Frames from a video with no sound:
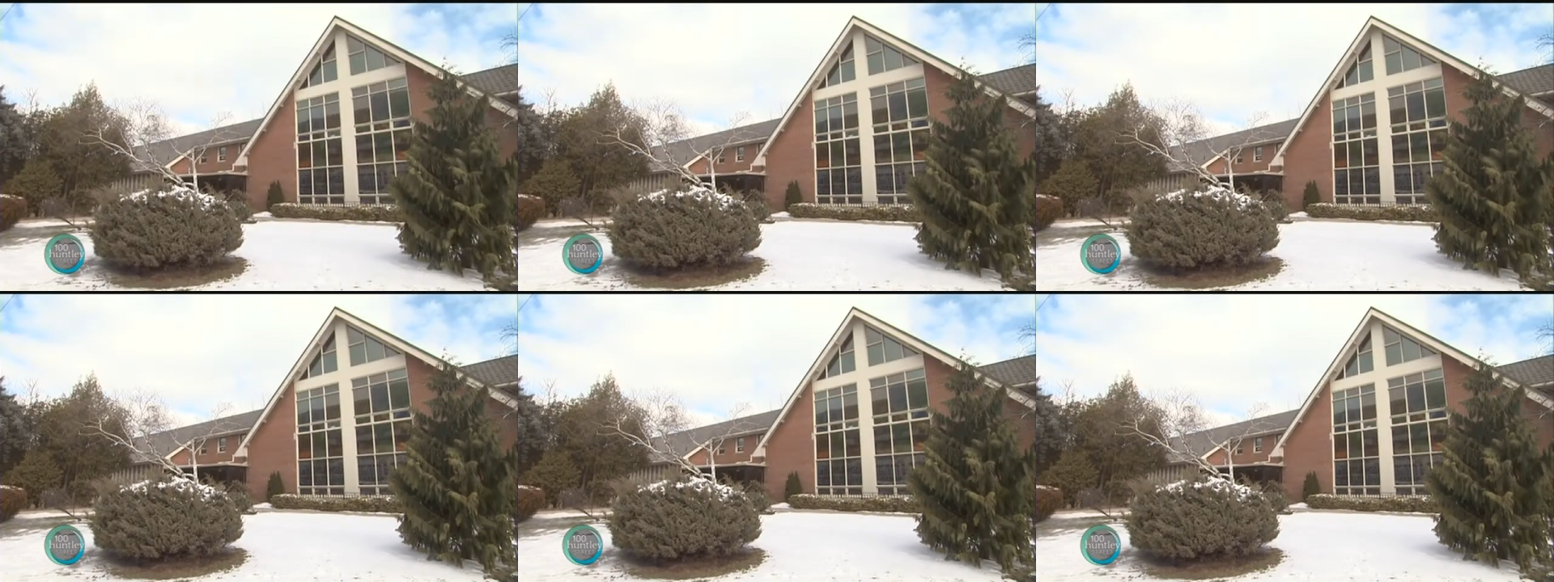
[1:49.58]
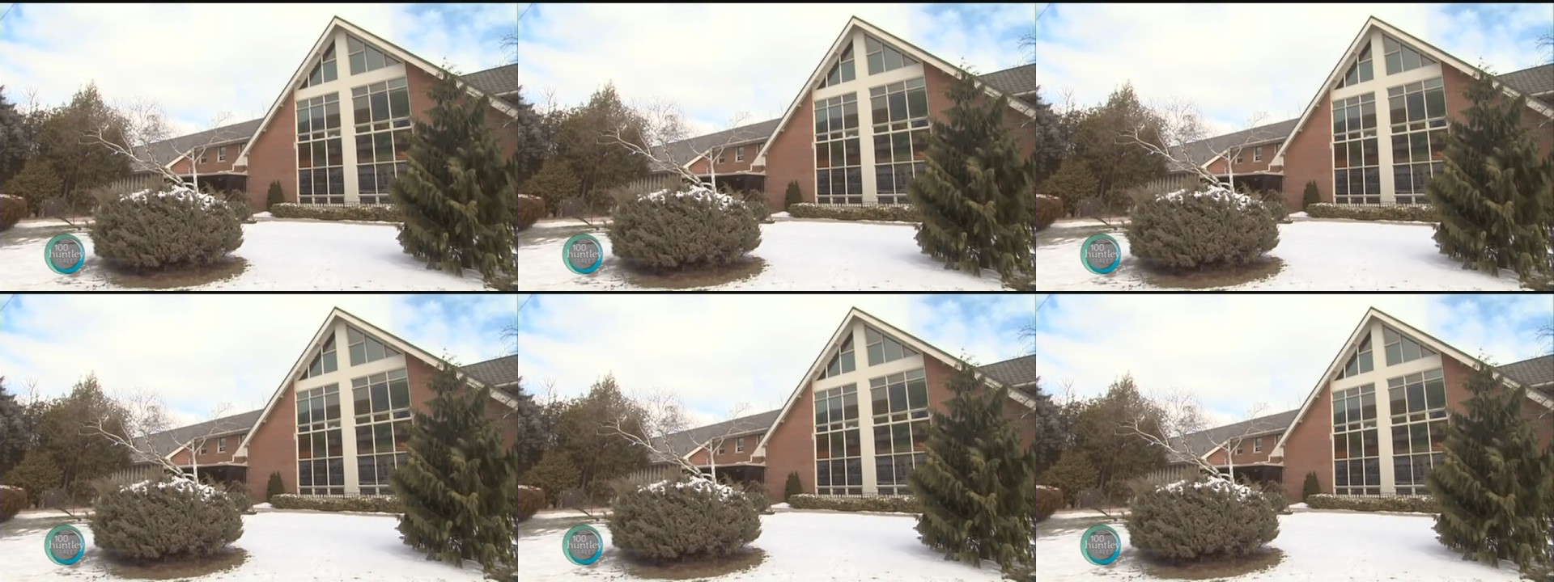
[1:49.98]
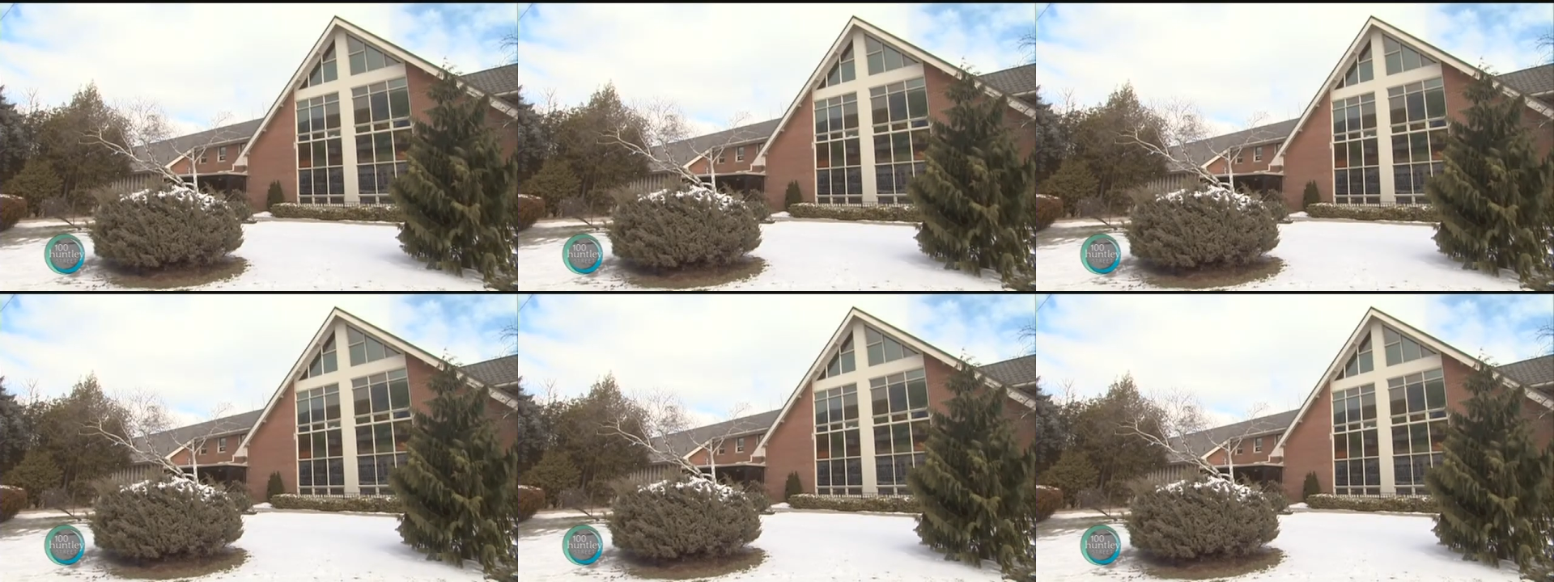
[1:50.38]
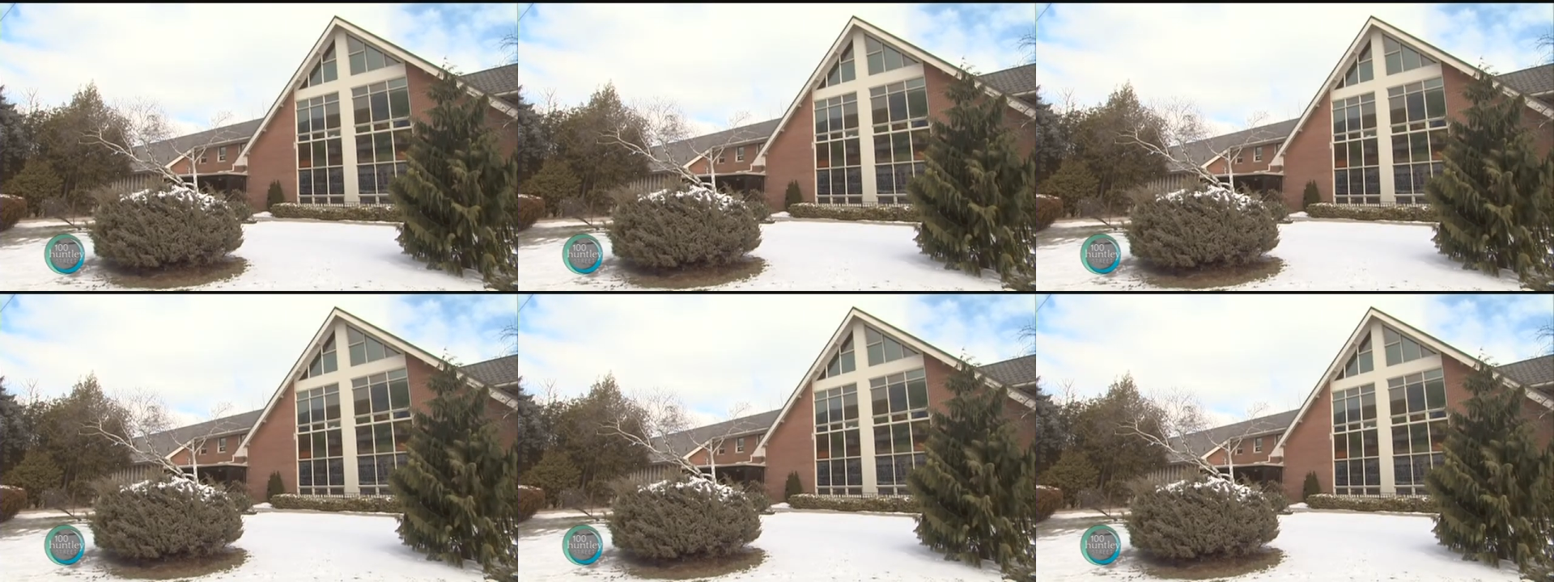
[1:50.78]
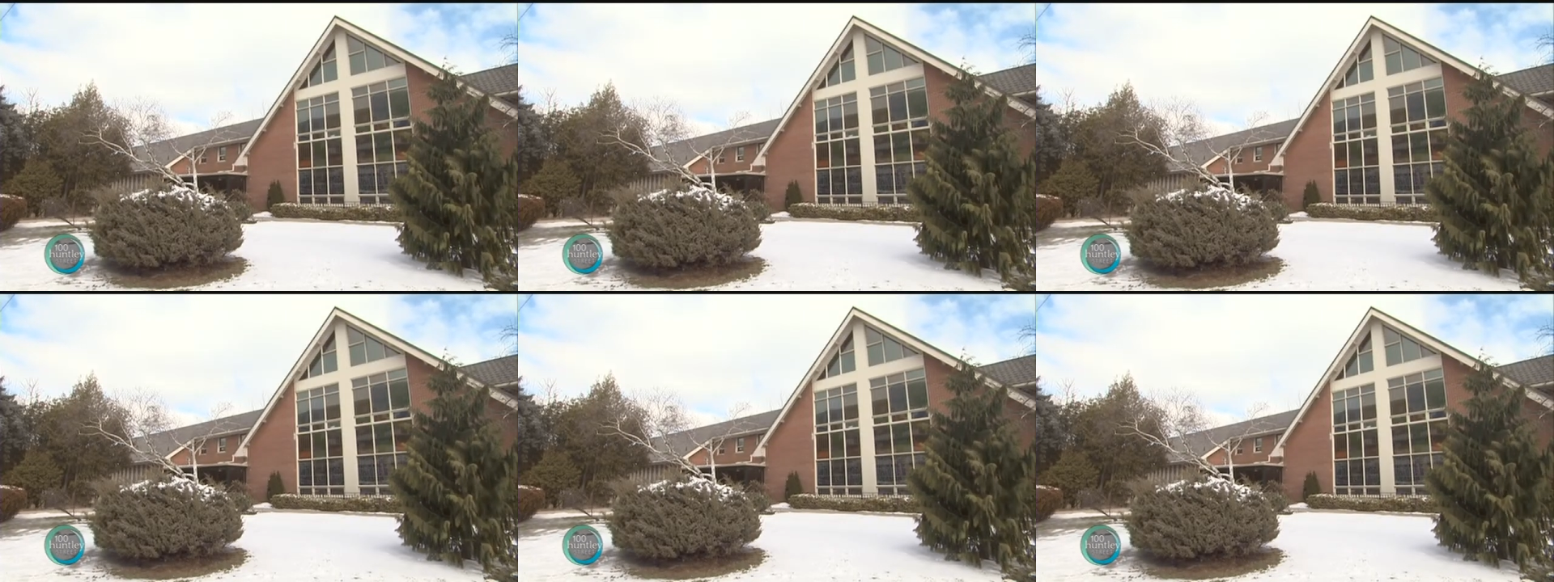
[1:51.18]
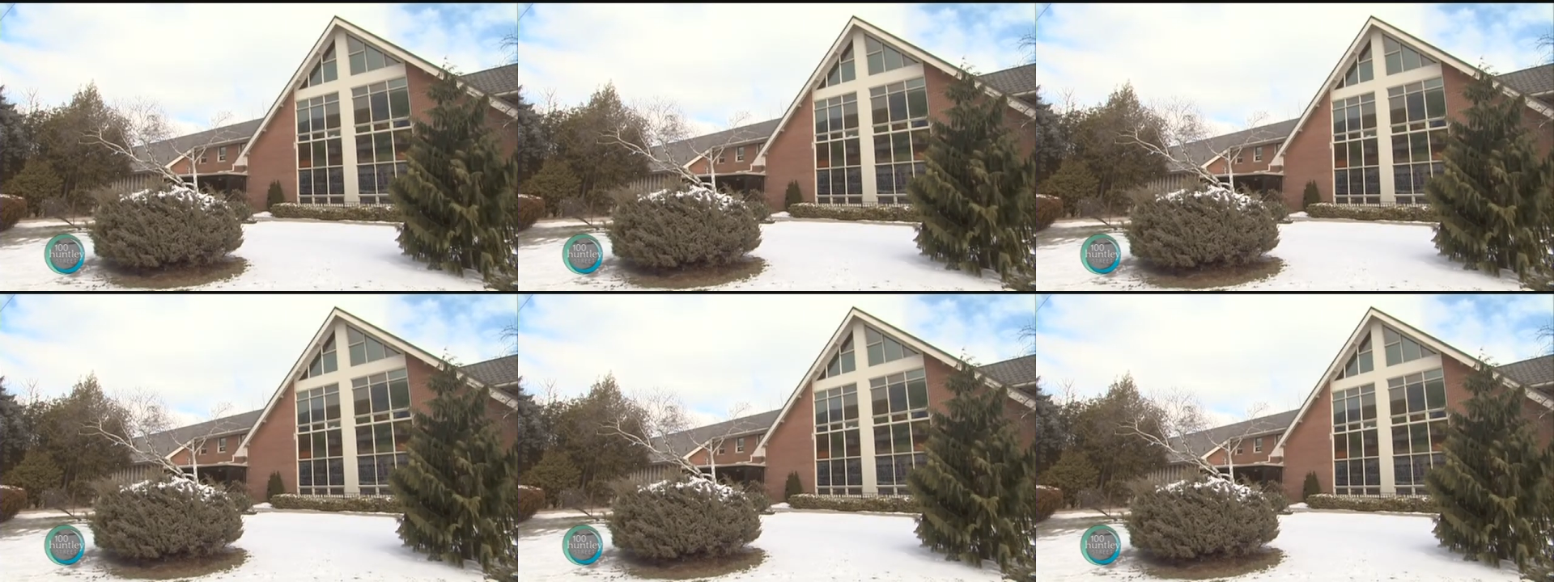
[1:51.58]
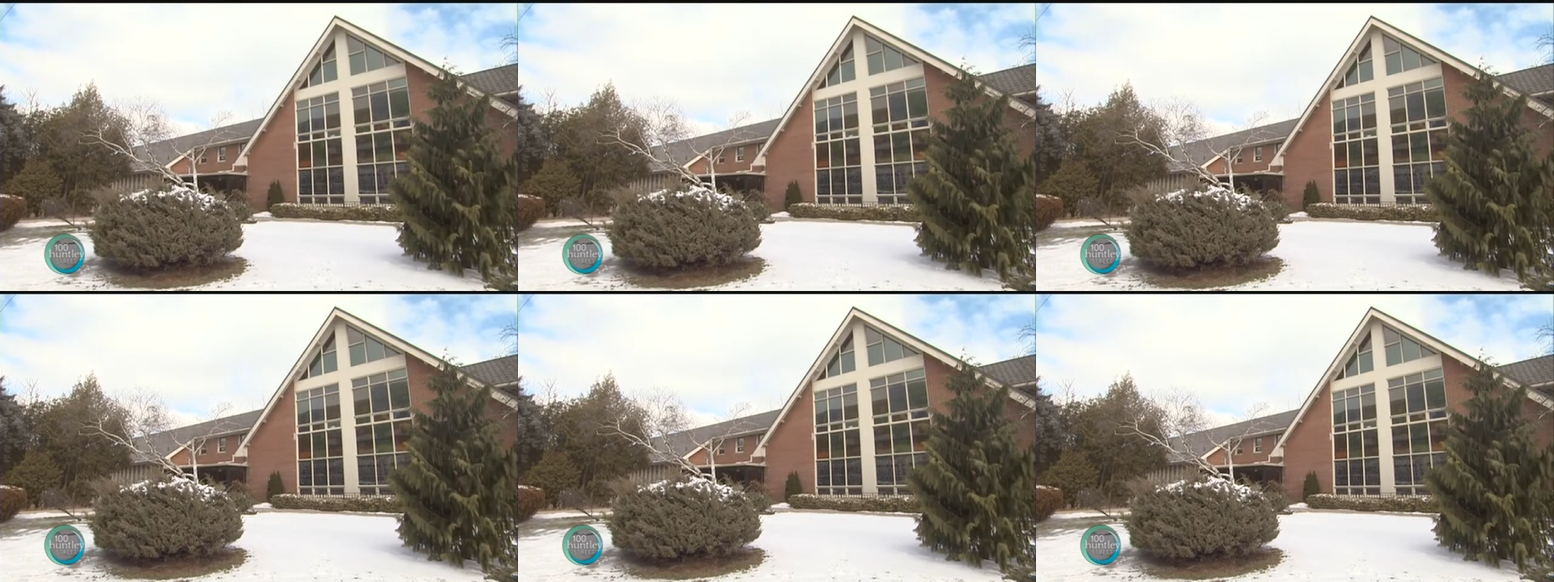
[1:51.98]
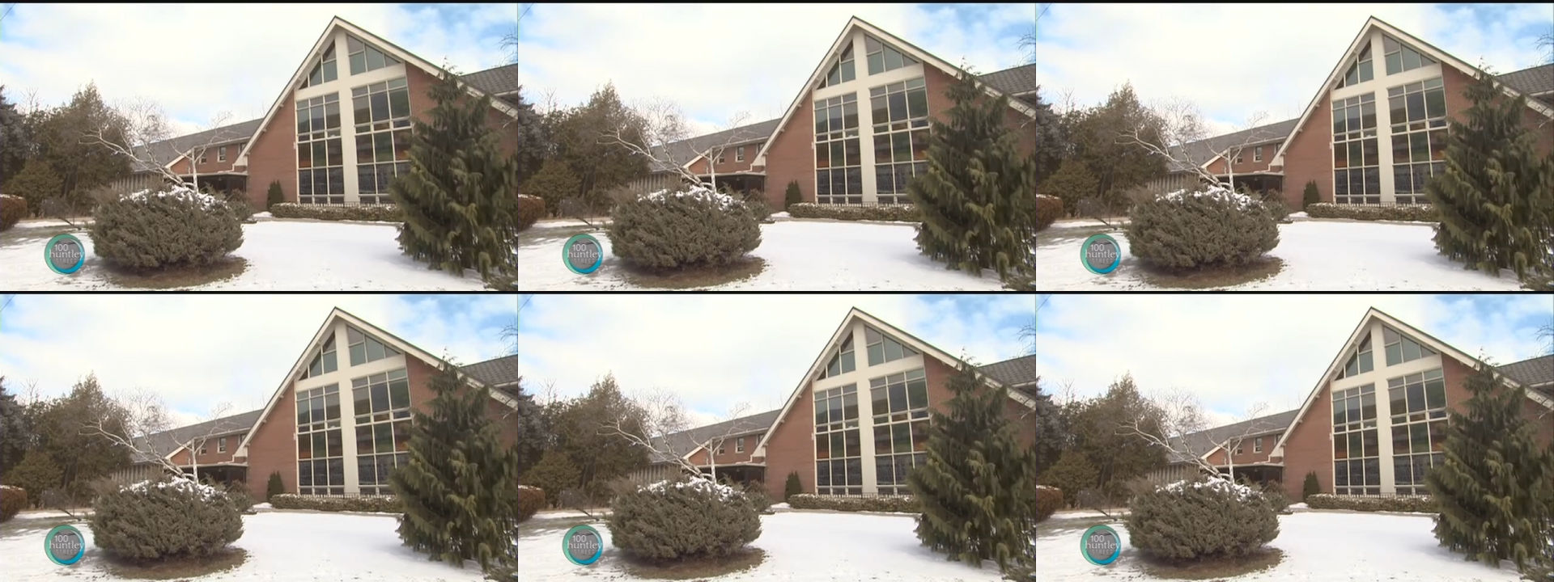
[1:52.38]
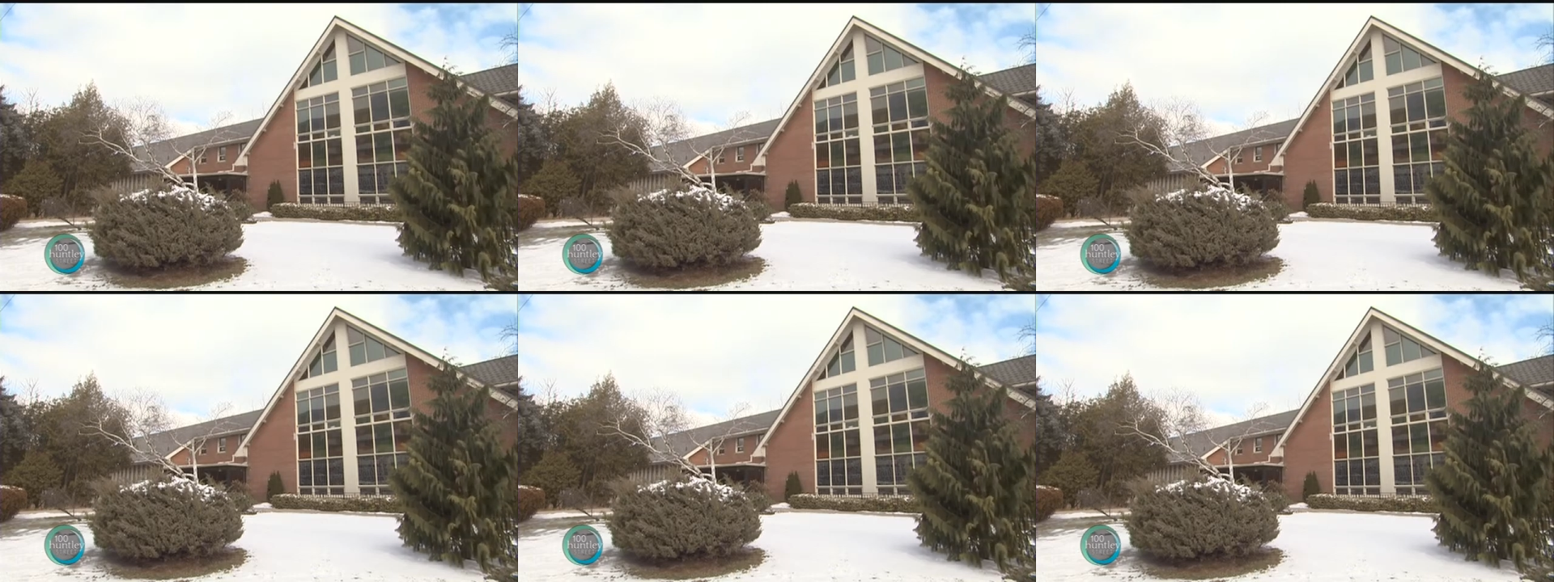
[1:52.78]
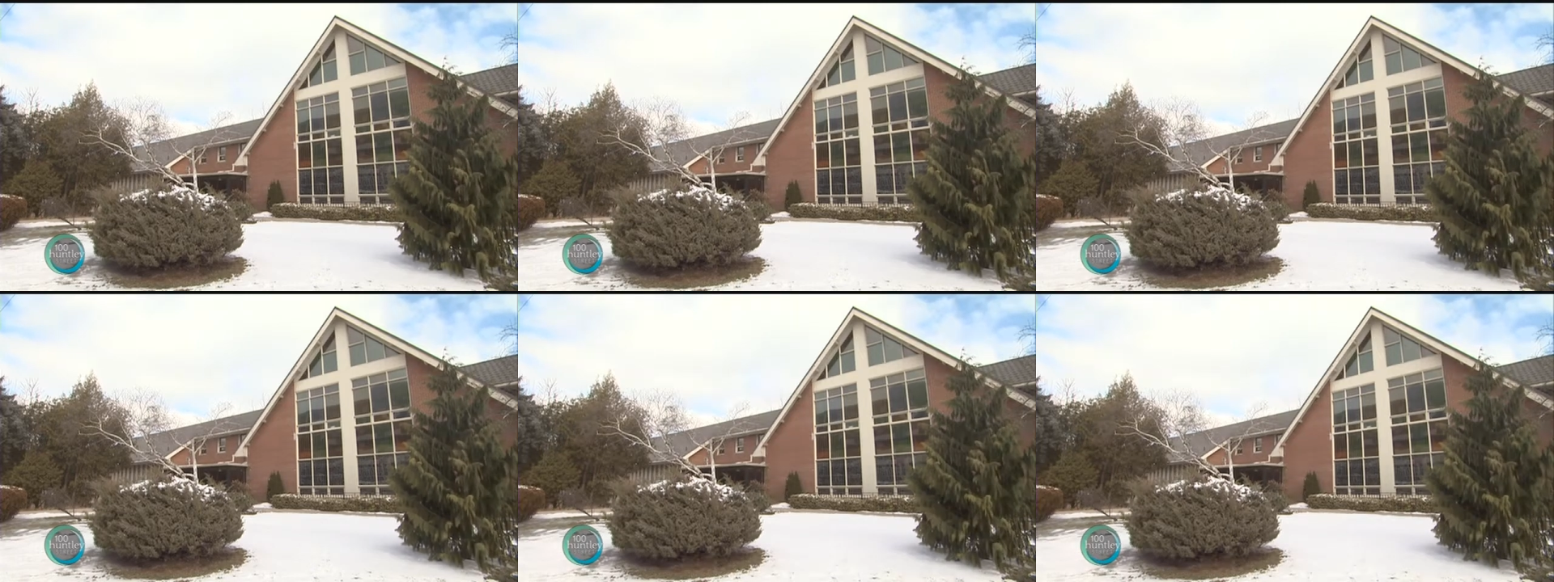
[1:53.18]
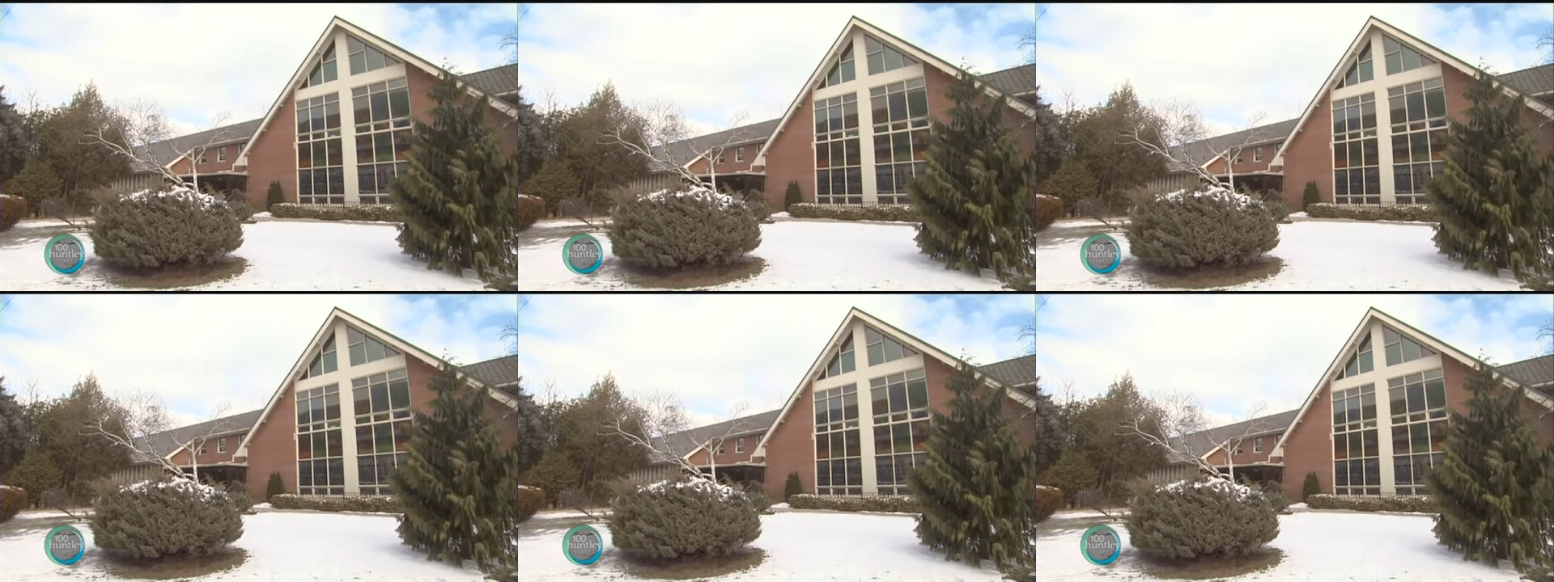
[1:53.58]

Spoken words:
(no speaker visible)